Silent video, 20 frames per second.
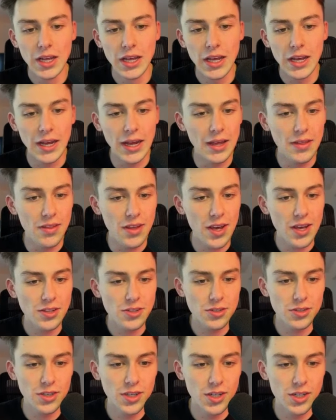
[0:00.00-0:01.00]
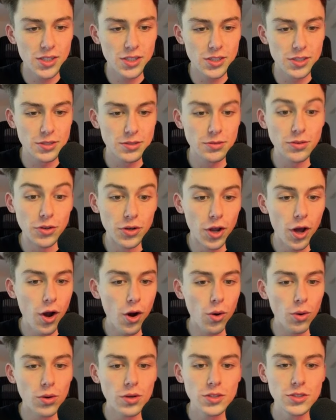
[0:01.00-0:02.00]
And the answer is
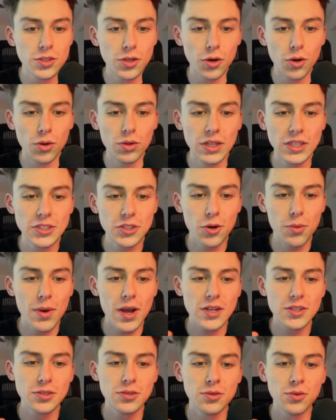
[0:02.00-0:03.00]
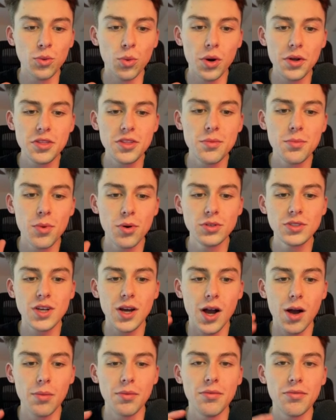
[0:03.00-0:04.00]
no. So let's go back to what the most
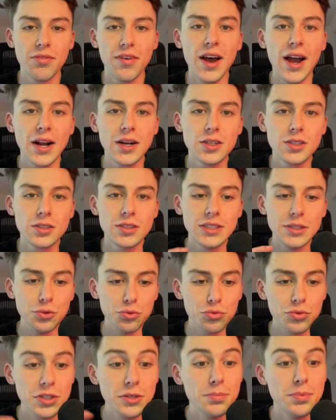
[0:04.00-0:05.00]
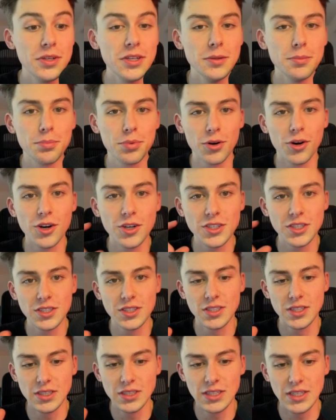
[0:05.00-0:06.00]
common factor in repeat
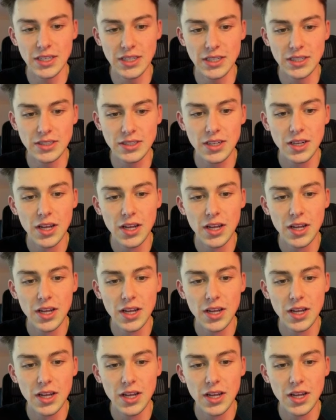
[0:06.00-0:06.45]
purchases is.